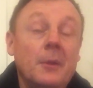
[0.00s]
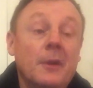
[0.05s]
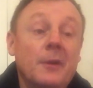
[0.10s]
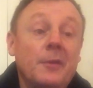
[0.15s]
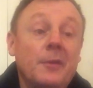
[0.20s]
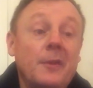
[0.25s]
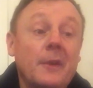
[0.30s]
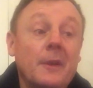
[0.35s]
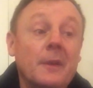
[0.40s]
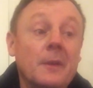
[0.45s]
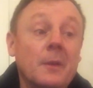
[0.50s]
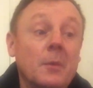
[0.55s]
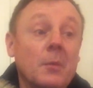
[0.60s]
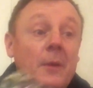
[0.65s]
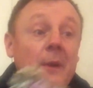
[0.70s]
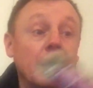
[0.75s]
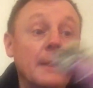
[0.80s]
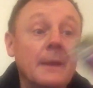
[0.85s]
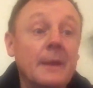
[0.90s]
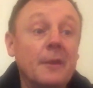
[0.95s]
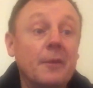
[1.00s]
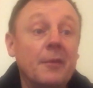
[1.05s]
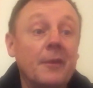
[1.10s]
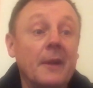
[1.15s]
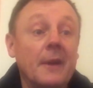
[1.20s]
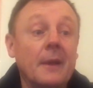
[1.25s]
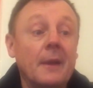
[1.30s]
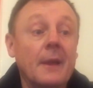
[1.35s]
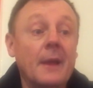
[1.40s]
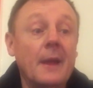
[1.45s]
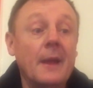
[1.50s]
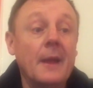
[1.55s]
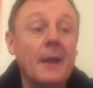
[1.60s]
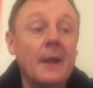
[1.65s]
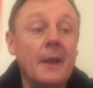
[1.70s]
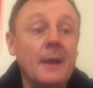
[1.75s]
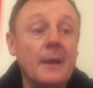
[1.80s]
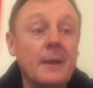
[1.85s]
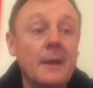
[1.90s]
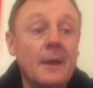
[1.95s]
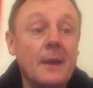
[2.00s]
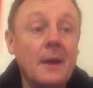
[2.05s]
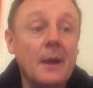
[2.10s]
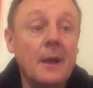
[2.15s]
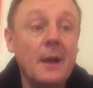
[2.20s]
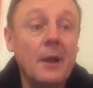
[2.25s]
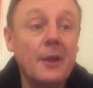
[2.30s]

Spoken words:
and I think that we're living in